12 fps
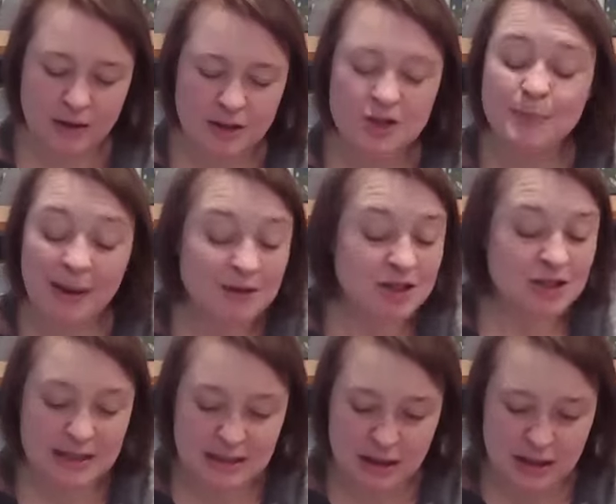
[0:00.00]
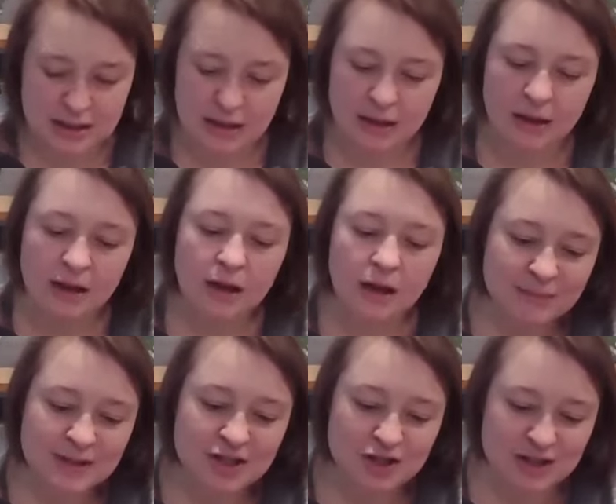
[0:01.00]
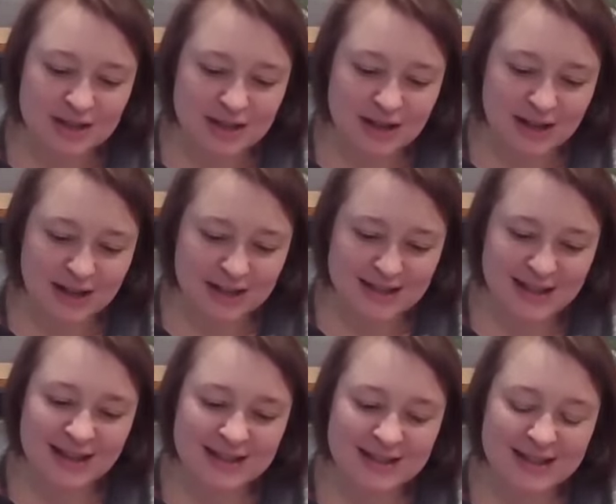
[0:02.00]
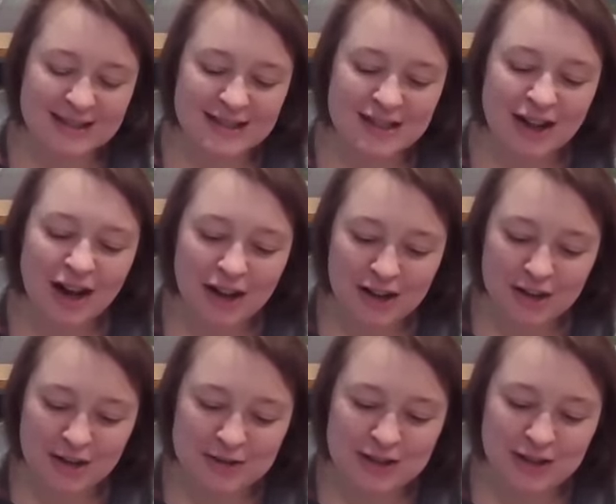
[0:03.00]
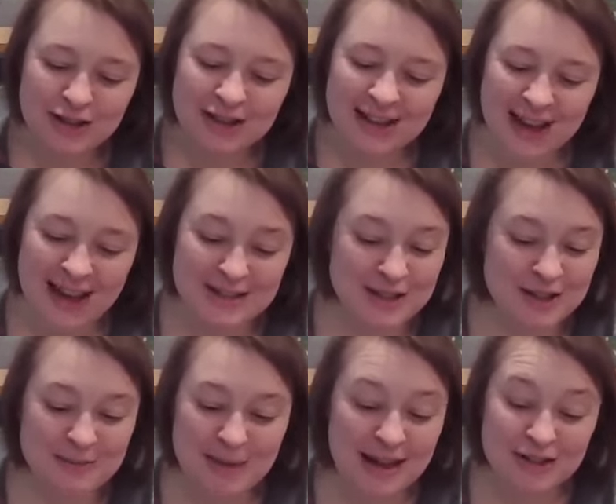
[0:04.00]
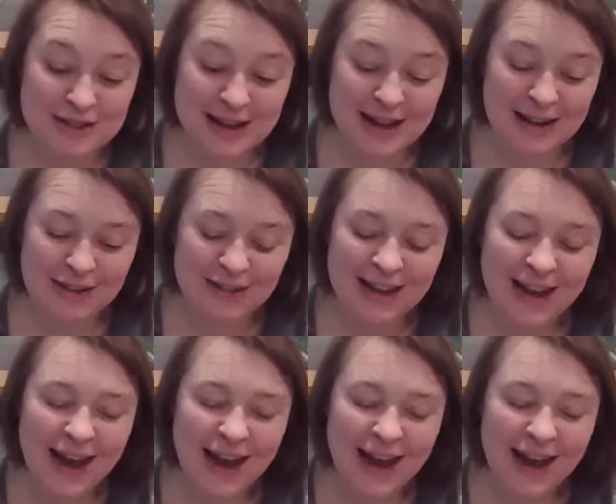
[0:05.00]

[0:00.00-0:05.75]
she's probably just exhausted. Mr. Sasaki says, Sadako certainly has good manners now.